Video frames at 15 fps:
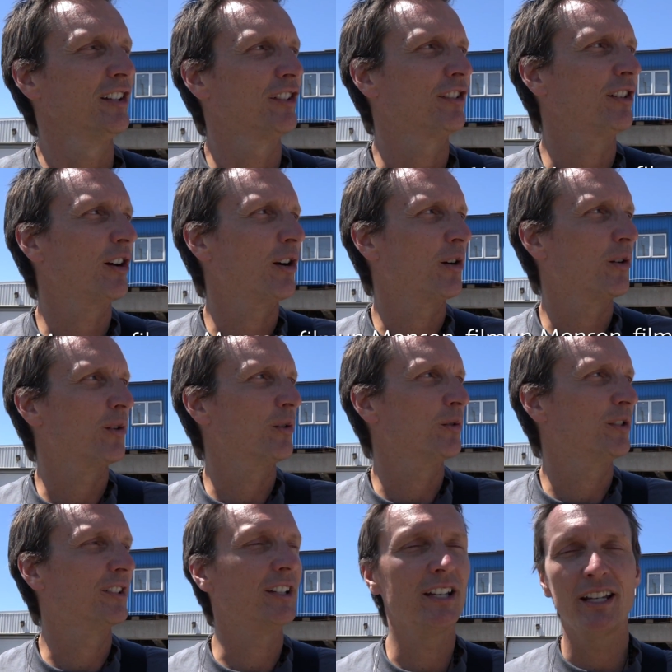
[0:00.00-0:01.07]
So
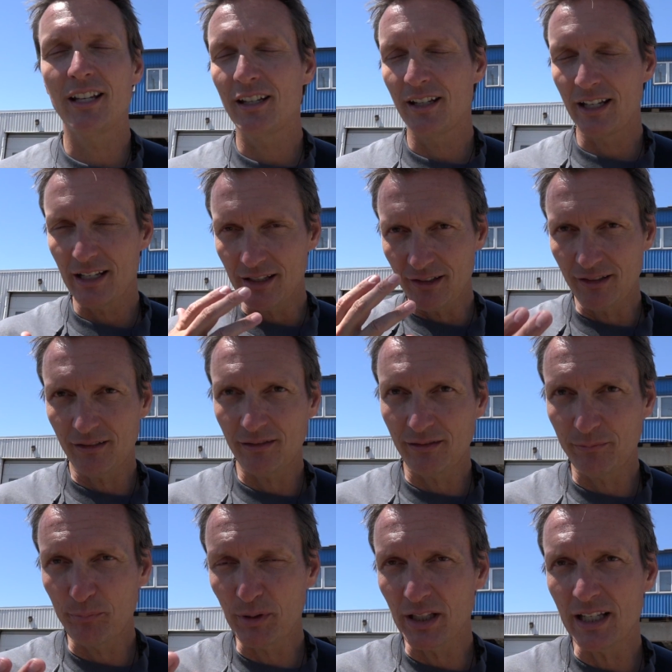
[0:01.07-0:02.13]
seeing is
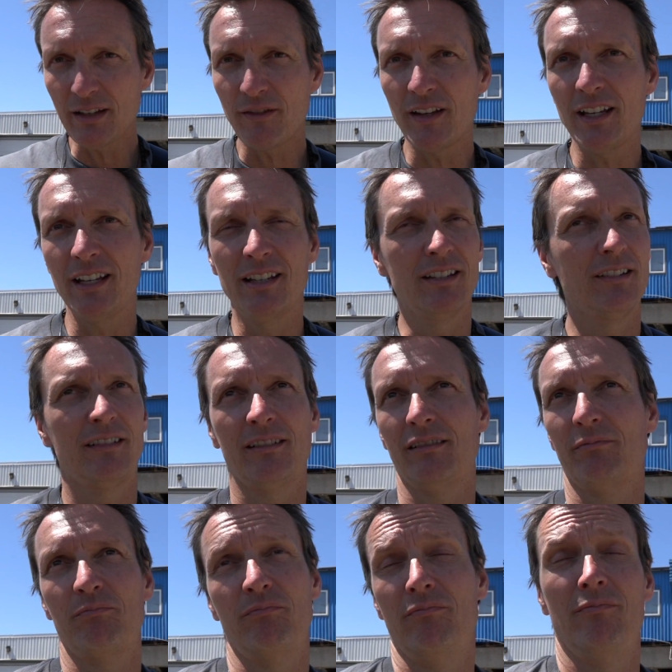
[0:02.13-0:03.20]
believing, as
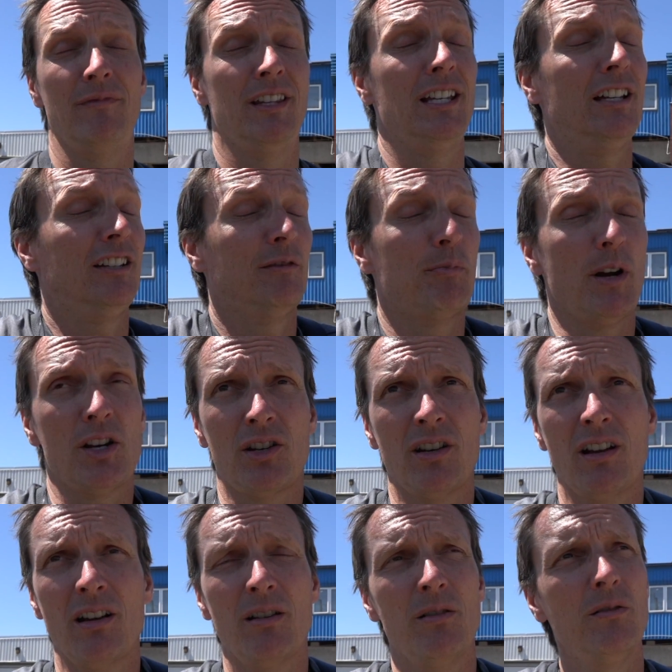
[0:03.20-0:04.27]
the expression
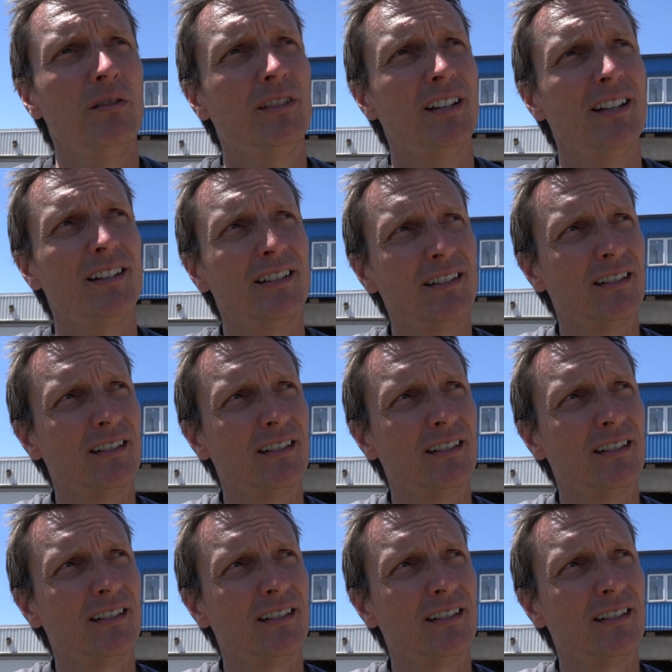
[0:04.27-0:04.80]
goes. And